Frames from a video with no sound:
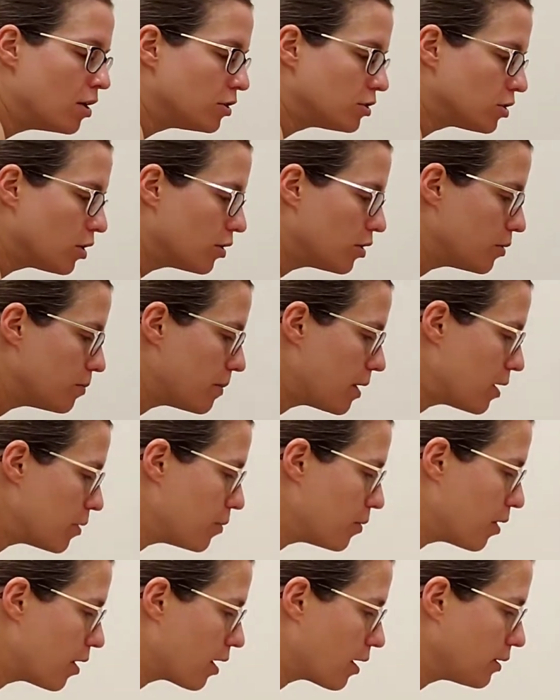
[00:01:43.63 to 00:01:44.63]
So you may
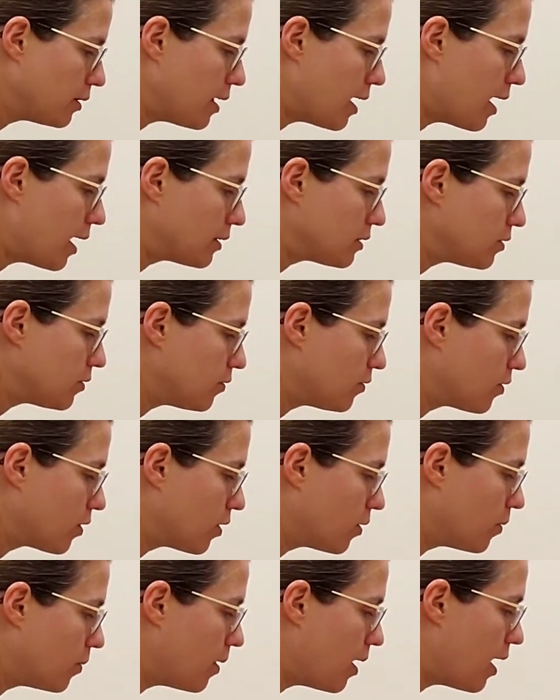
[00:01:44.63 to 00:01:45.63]
work that for
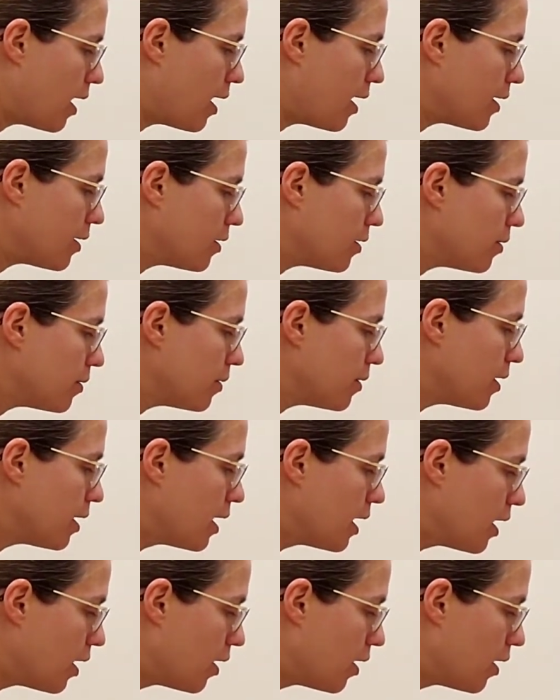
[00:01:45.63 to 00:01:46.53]
a while,